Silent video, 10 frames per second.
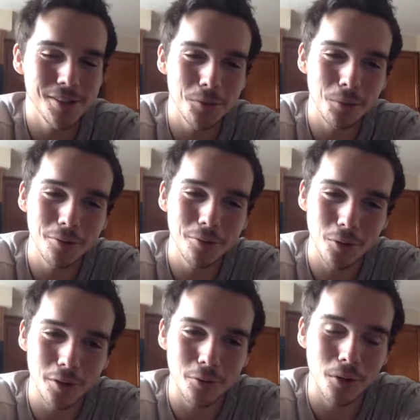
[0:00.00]
do
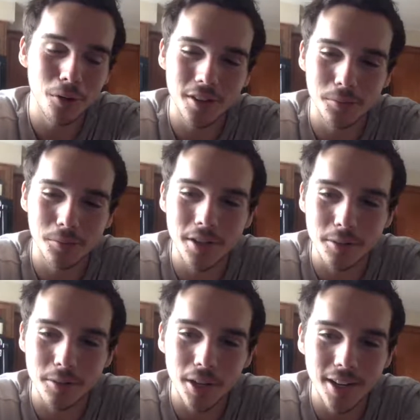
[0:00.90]
144 because when you
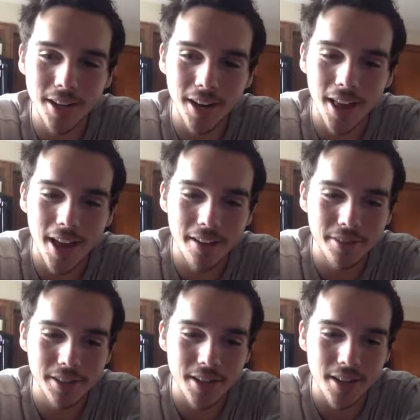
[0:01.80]
split it in half,
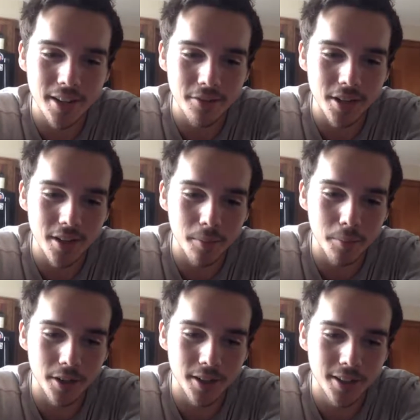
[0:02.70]
it's an even
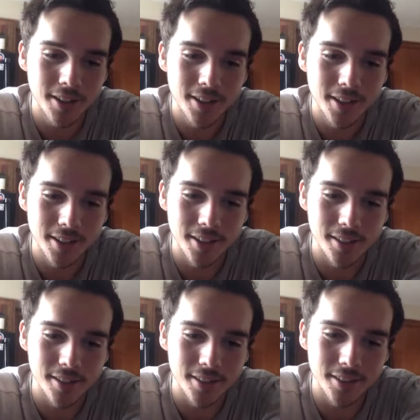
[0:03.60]
number. It
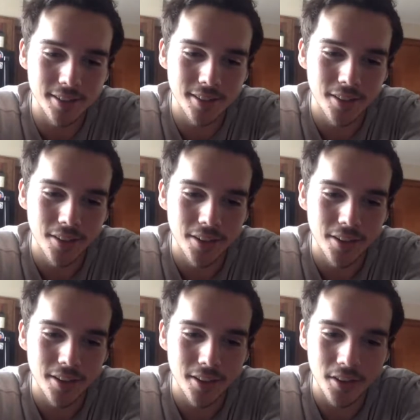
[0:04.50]
doesn't,
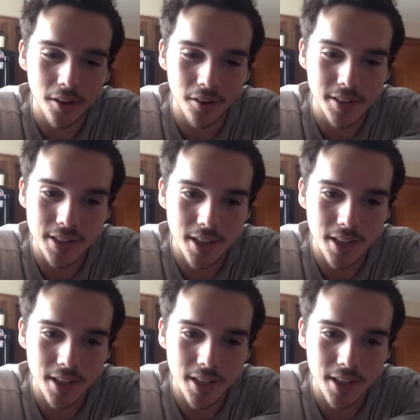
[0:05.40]
you know, it's